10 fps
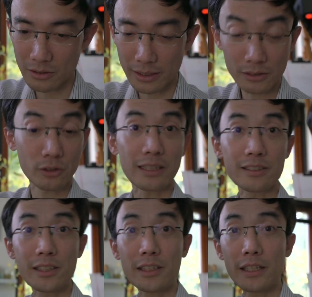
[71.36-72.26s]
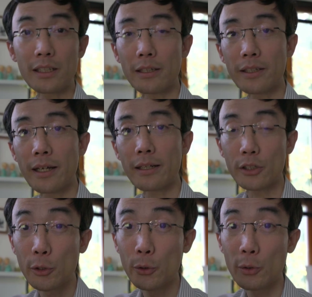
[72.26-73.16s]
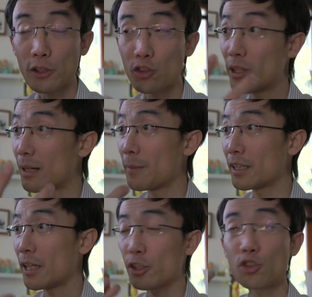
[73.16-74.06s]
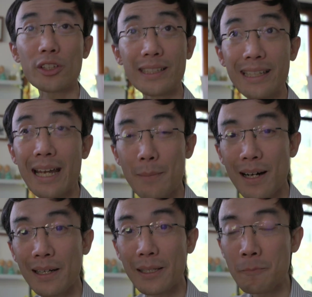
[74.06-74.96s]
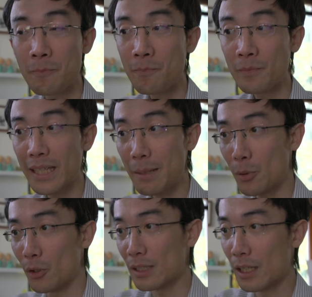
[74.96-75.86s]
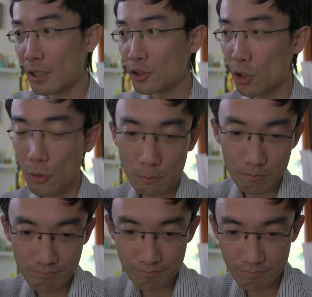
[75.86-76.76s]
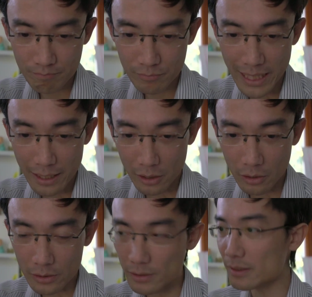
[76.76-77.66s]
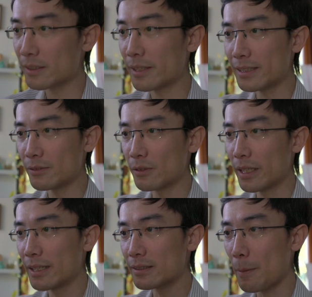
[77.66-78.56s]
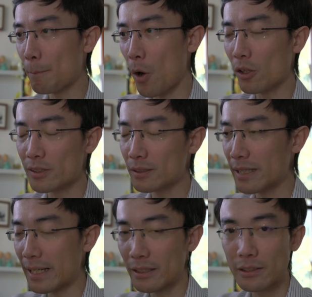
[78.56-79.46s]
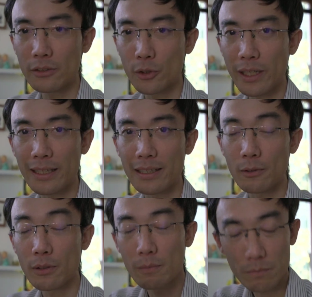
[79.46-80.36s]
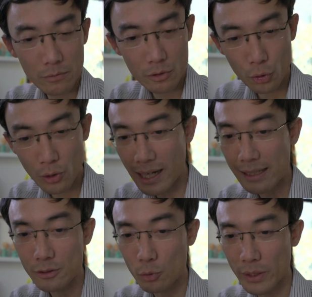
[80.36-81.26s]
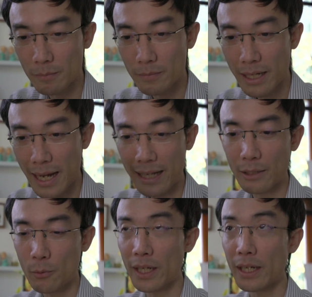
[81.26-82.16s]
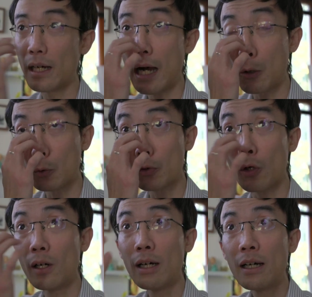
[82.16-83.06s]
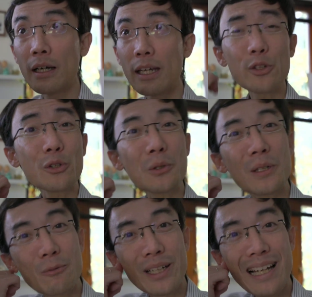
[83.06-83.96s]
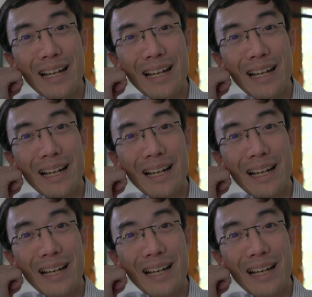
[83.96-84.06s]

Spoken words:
as you can see, it can take two HDMI input. So yeah, this is a box that you can do live stream anywhere outdoor. If you have